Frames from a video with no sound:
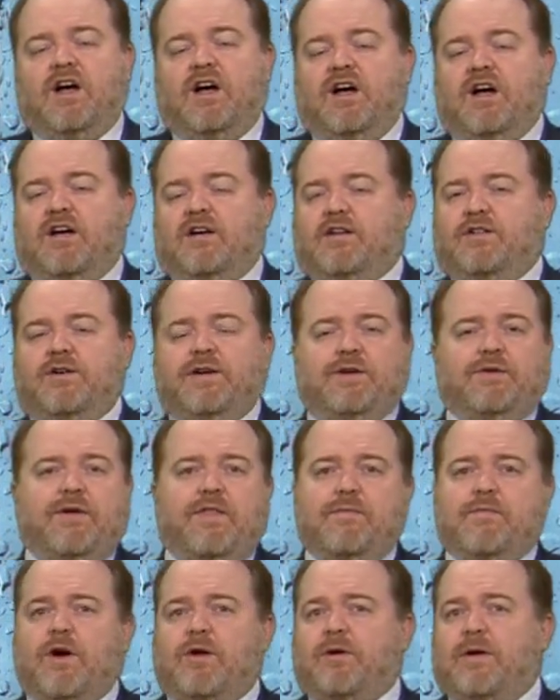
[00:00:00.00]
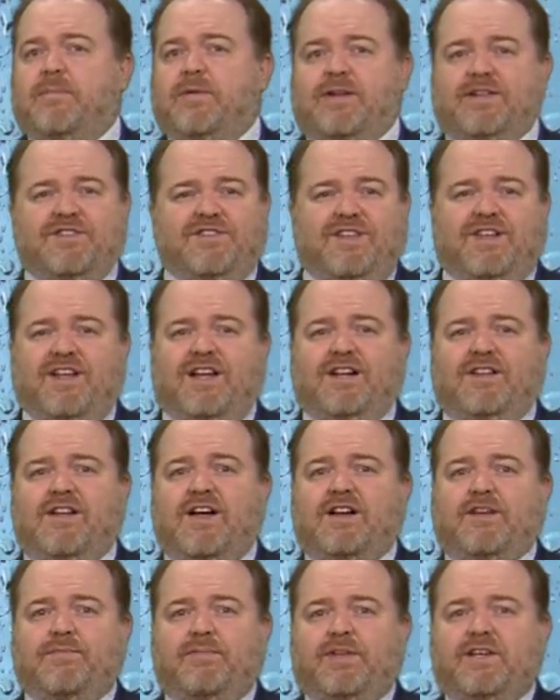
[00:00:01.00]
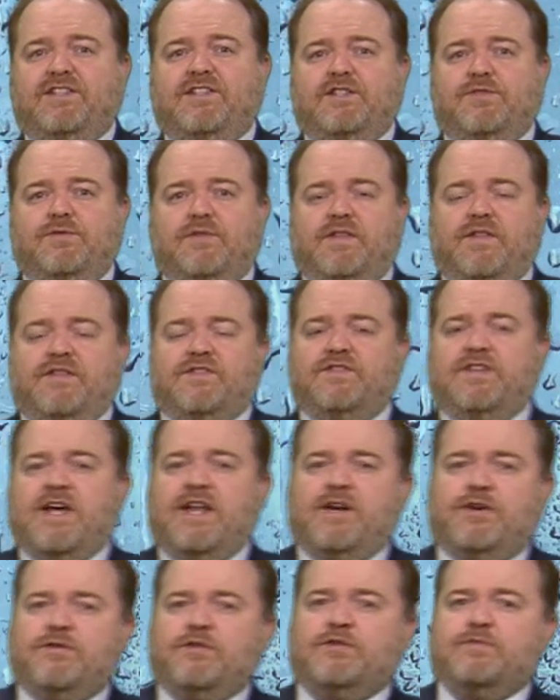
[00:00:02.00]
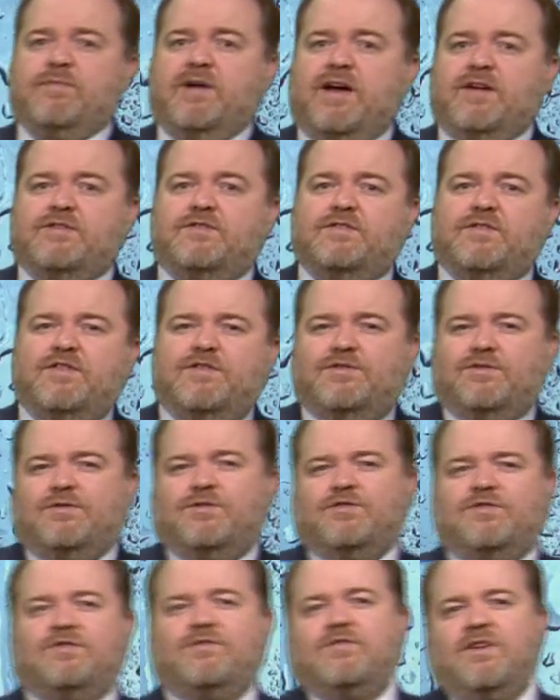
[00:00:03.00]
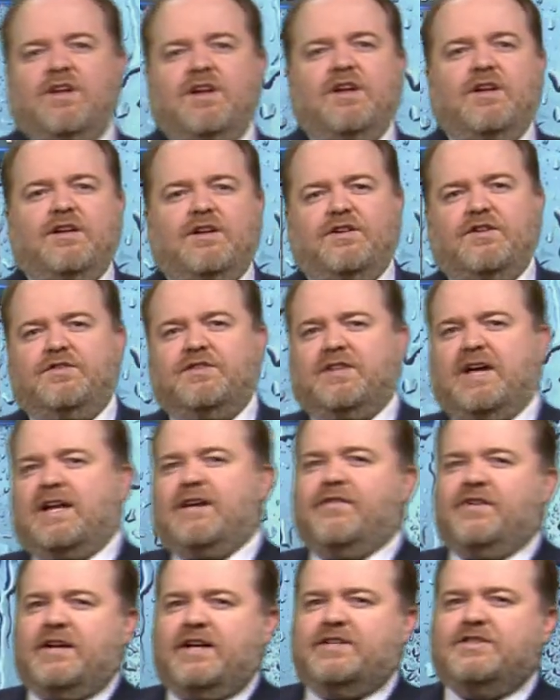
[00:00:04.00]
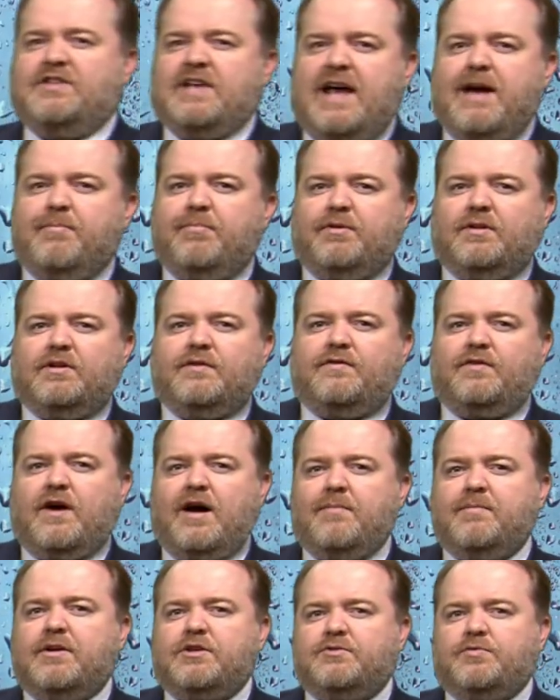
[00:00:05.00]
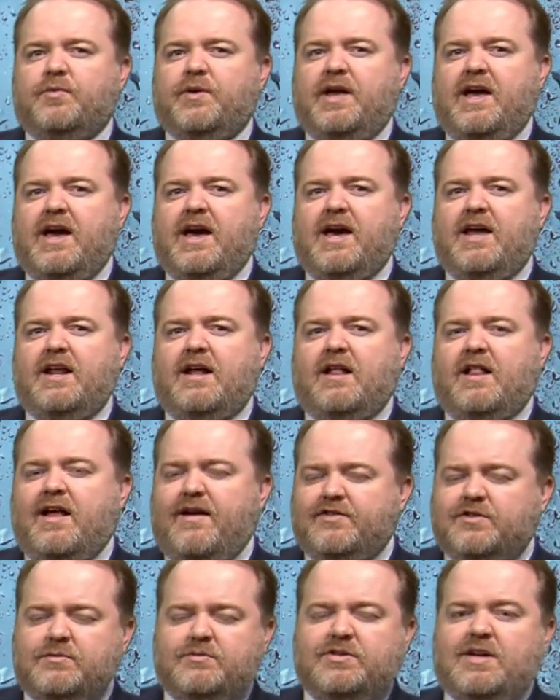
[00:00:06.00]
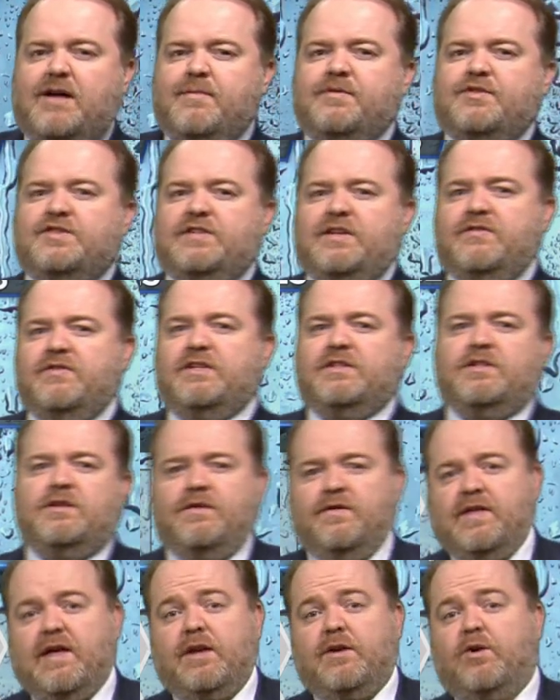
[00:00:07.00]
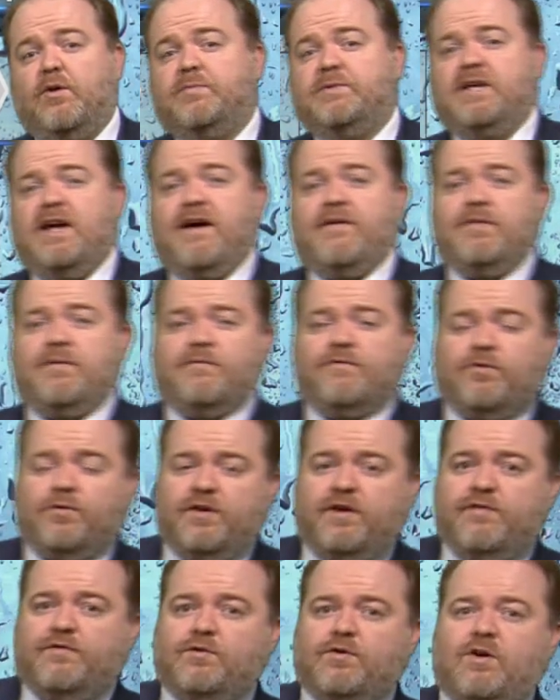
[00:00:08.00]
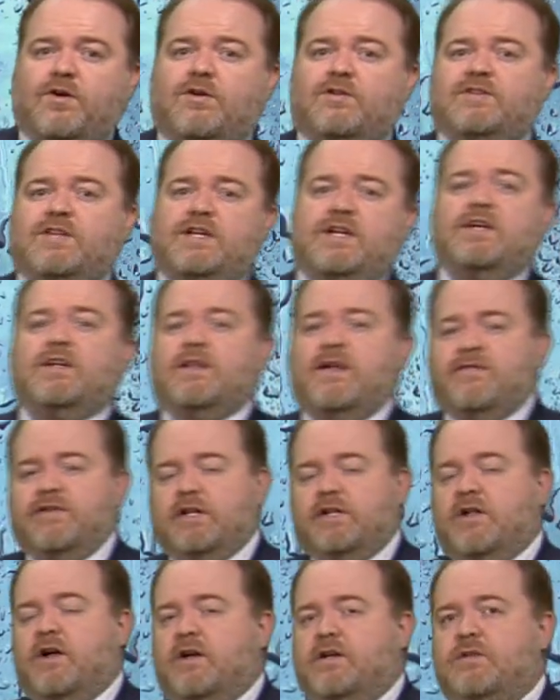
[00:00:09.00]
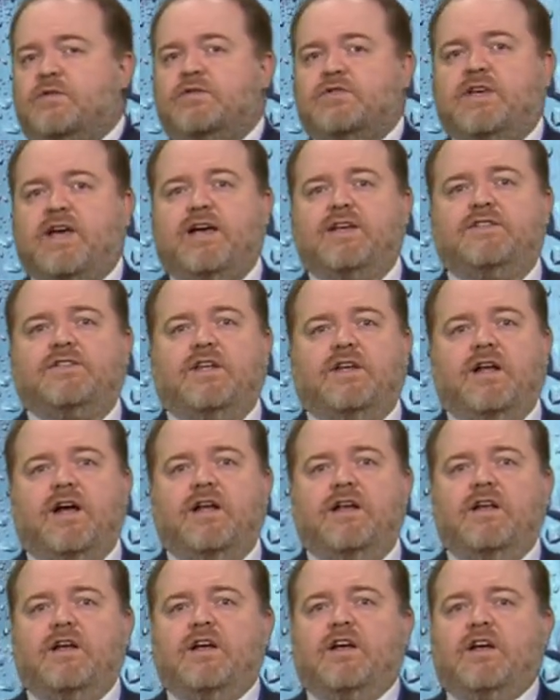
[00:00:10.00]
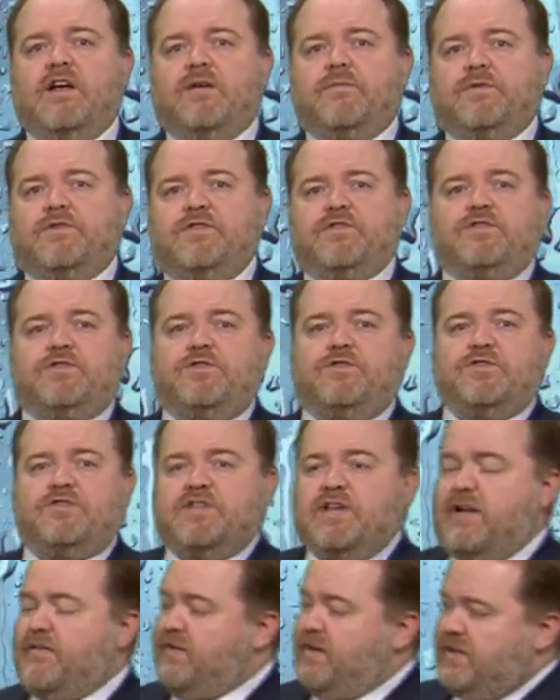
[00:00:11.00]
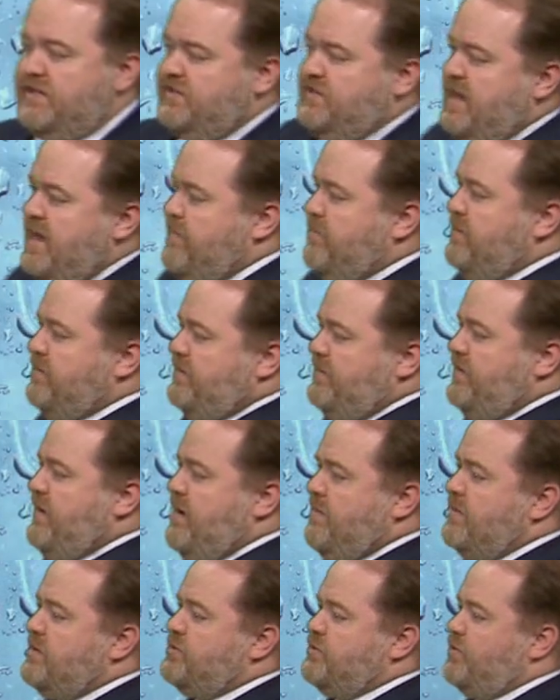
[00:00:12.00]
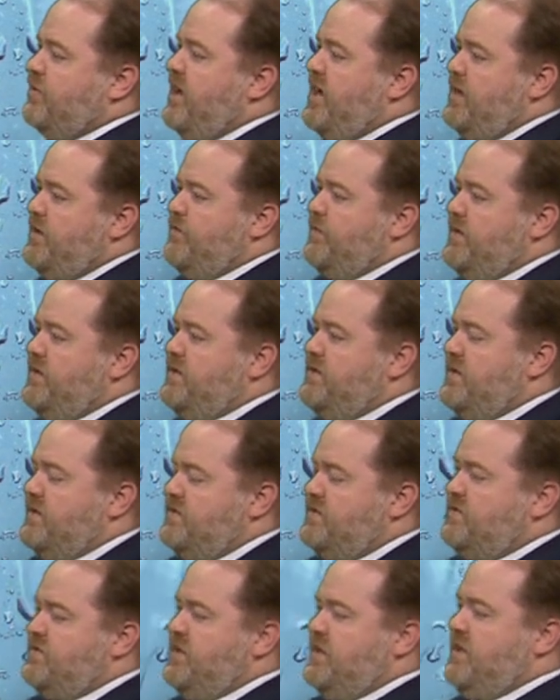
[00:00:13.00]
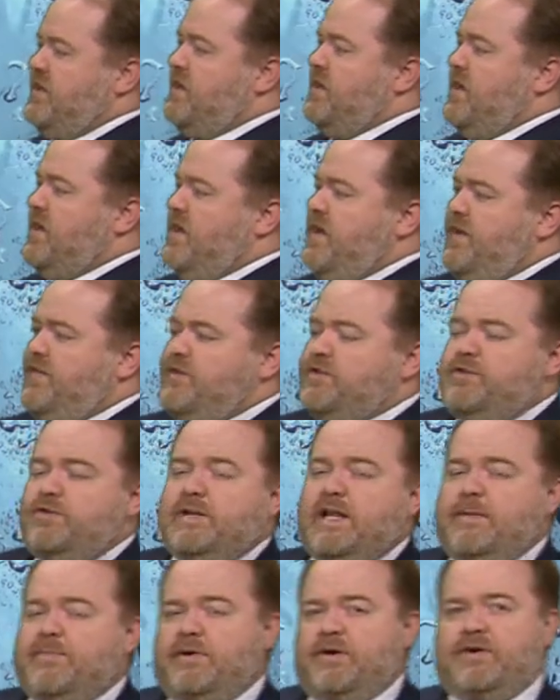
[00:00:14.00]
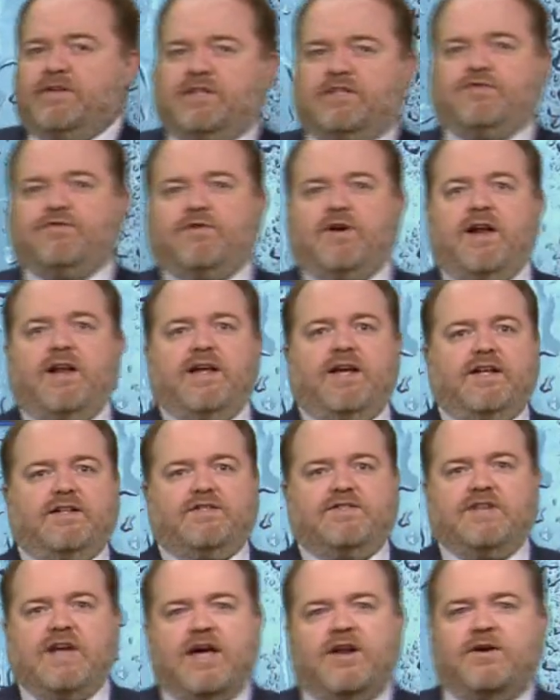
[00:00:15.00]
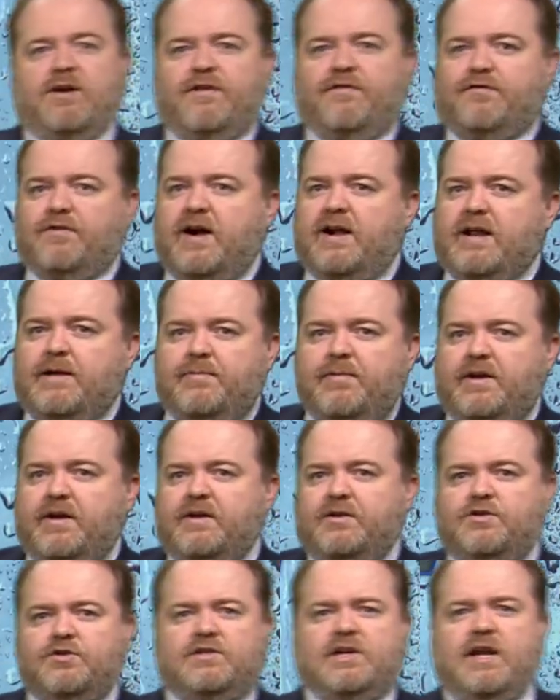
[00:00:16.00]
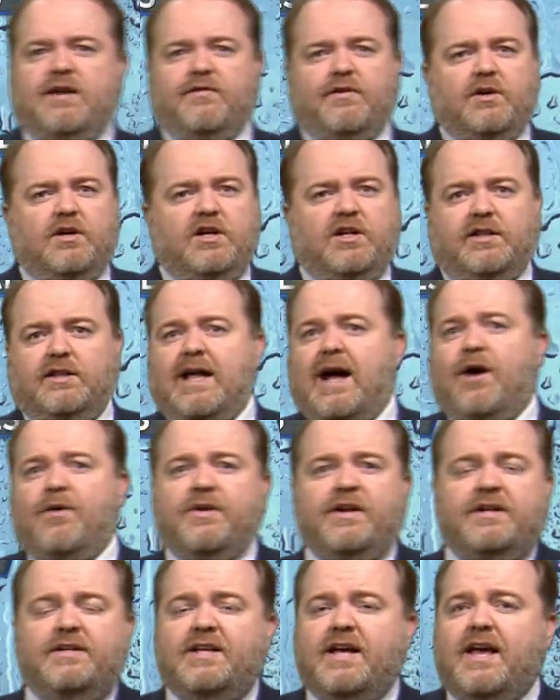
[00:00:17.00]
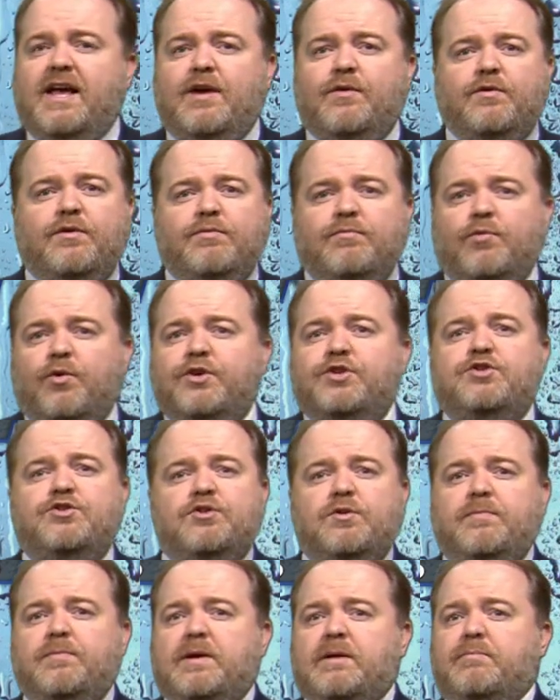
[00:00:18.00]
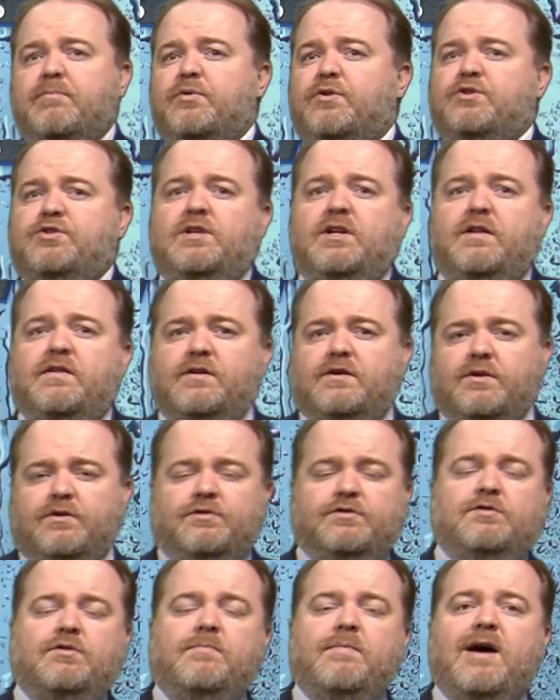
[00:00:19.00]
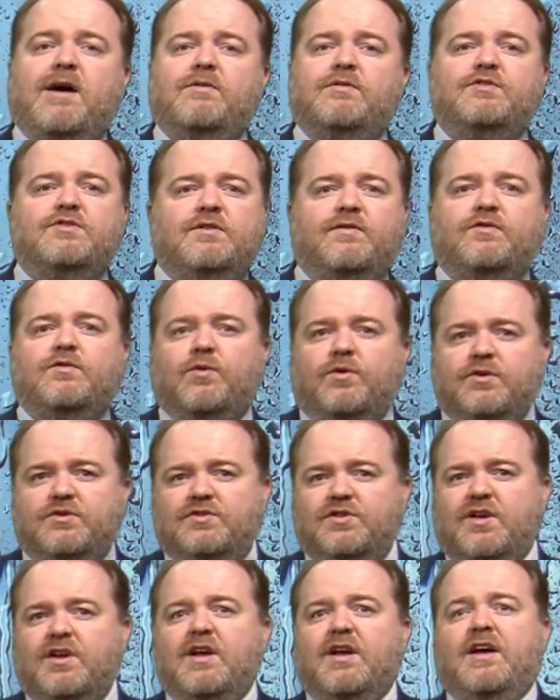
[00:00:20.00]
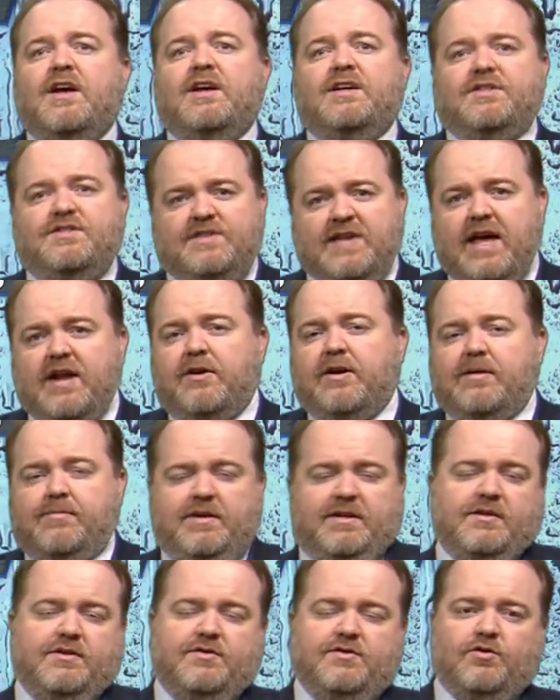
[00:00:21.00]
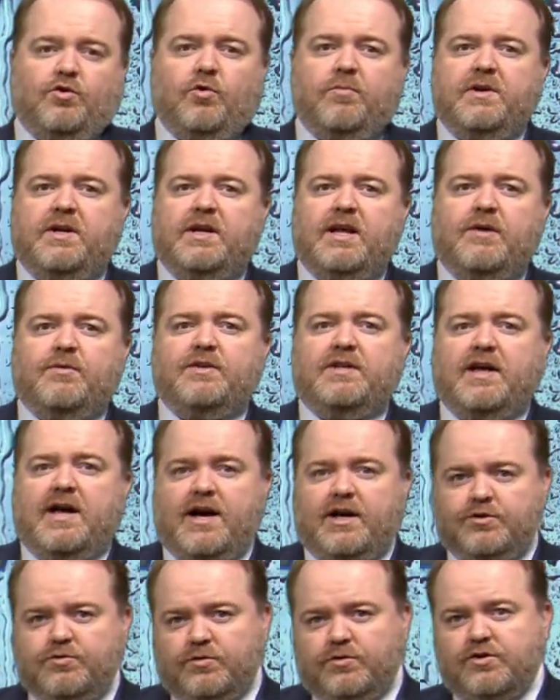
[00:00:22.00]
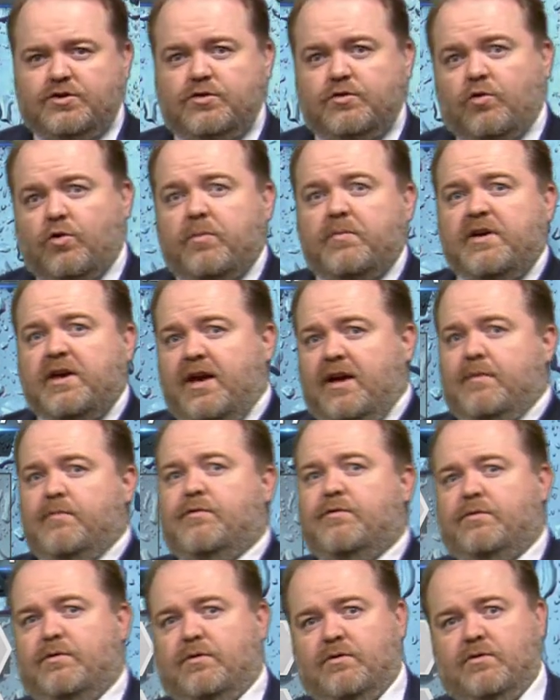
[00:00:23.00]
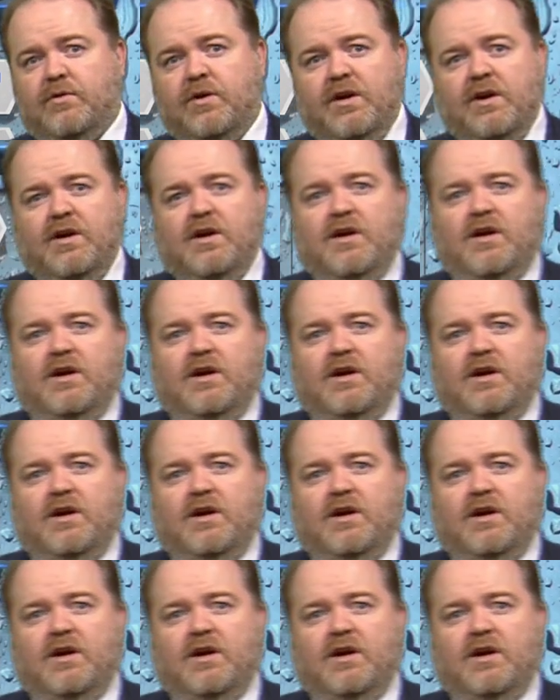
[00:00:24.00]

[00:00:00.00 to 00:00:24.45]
uh, including around the Monterey Peninsula and a lot of places within the Santa Cruz Mountains. So these are just just kind of an example of how much we had. I'll have some time this evening to do that and hope to have them for you for our 10 and 11 o'clock newscast tonight. But this is just kind of an example of how much rain we did see in the two-day period. That's Friday and Saturday. Friday being just kind of a cloudy day with moisture being pushed into the coastal mountains. And of course, Saturday being the stormy day when the actual storm came through.